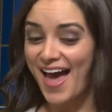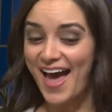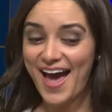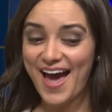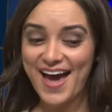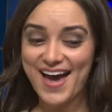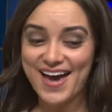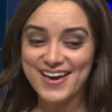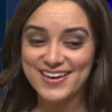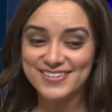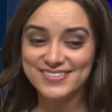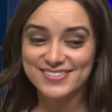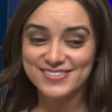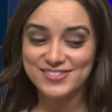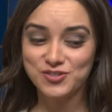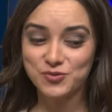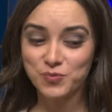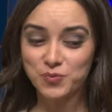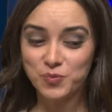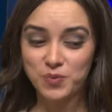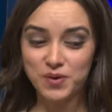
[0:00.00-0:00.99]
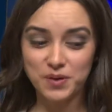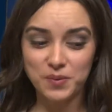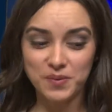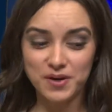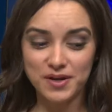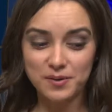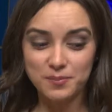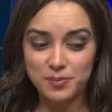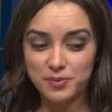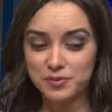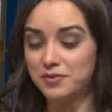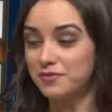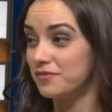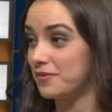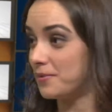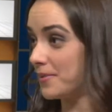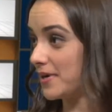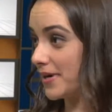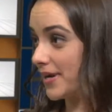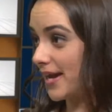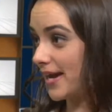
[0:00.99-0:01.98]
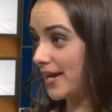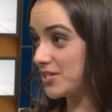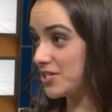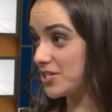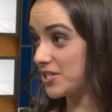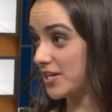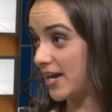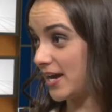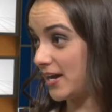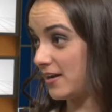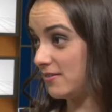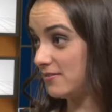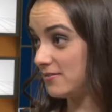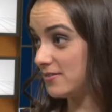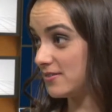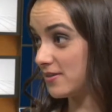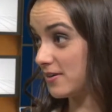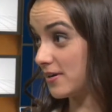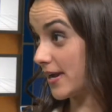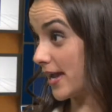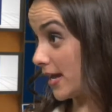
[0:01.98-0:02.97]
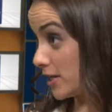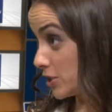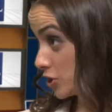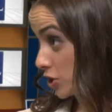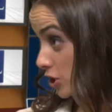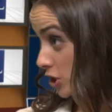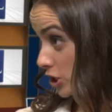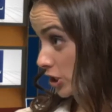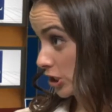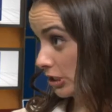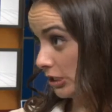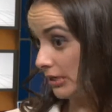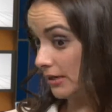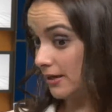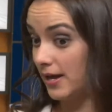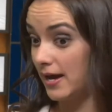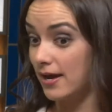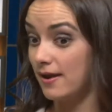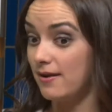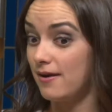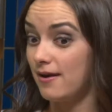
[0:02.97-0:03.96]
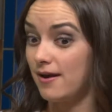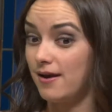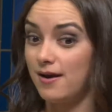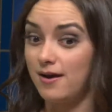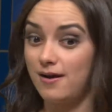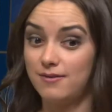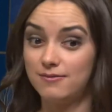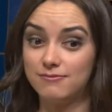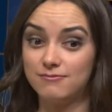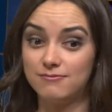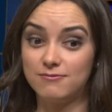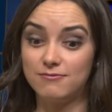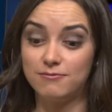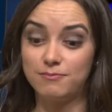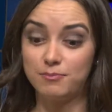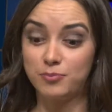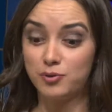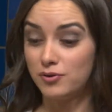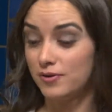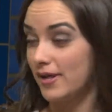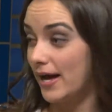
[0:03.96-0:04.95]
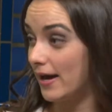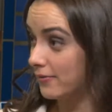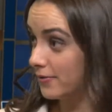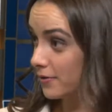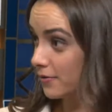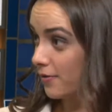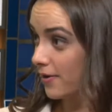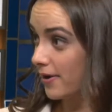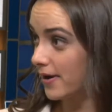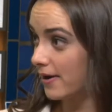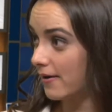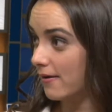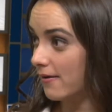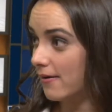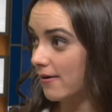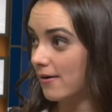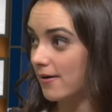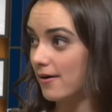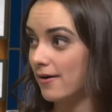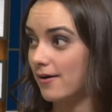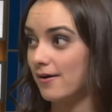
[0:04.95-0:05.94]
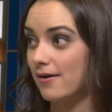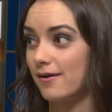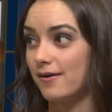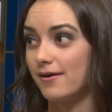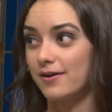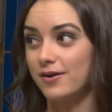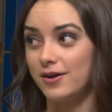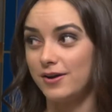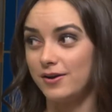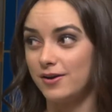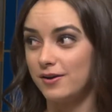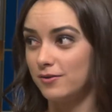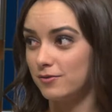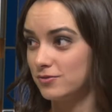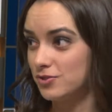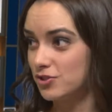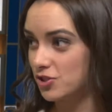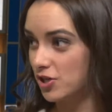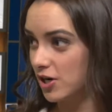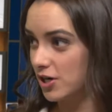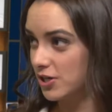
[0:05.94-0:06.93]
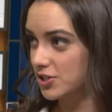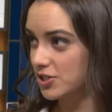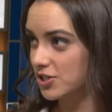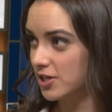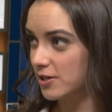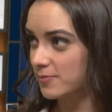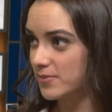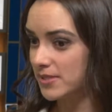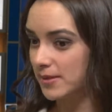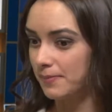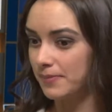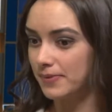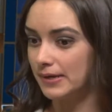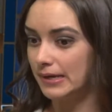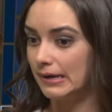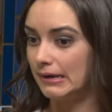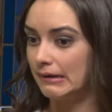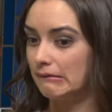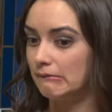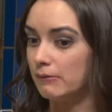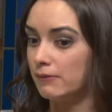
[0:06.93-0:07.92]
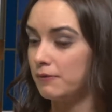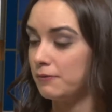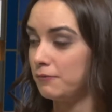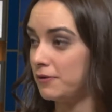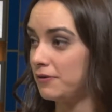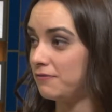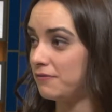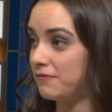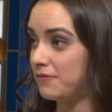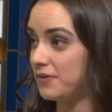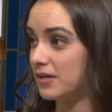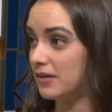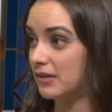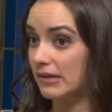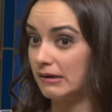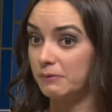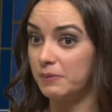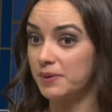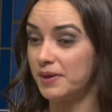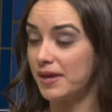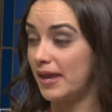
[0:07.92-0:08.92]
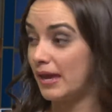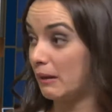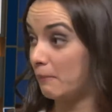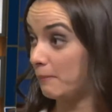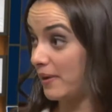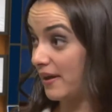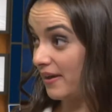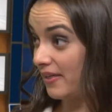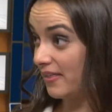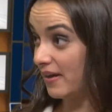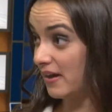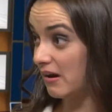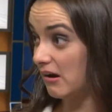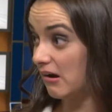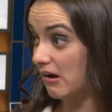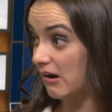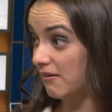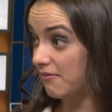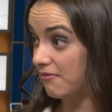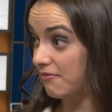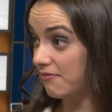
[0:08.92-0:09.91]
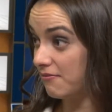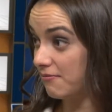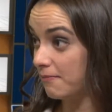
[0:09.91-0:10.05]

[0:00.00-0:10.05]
And we want to pull from our cash account, our cash cushion, and not pull out the credit card or, you know, mm-hmm. charge mm -hmm. up something and we feel like we can't pay that off.